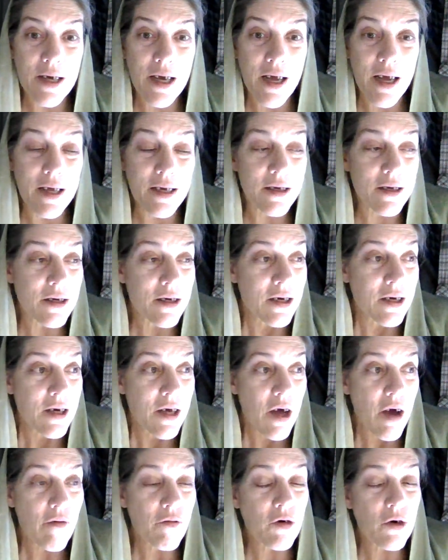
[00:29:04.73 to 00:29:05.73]
and
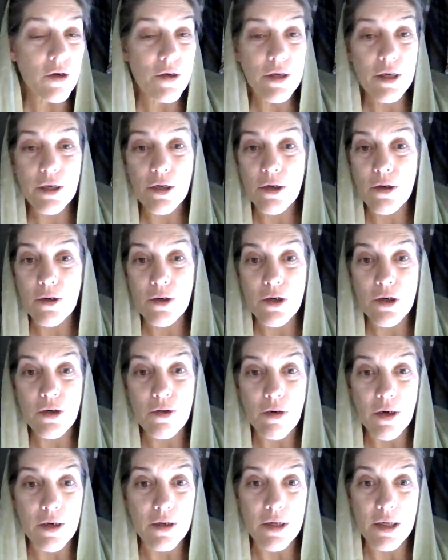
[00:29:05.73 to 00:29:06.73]
of course they turn to
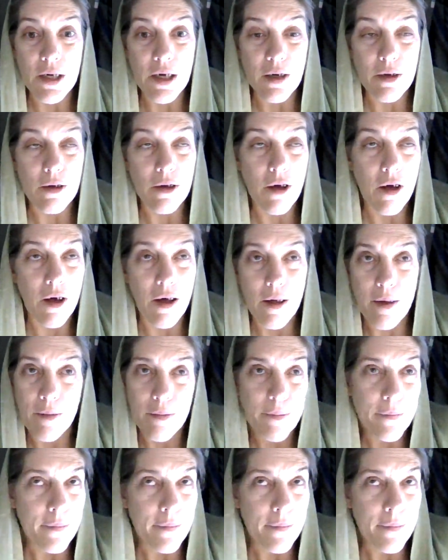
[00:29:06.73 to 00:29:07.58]
drugs and alcohol.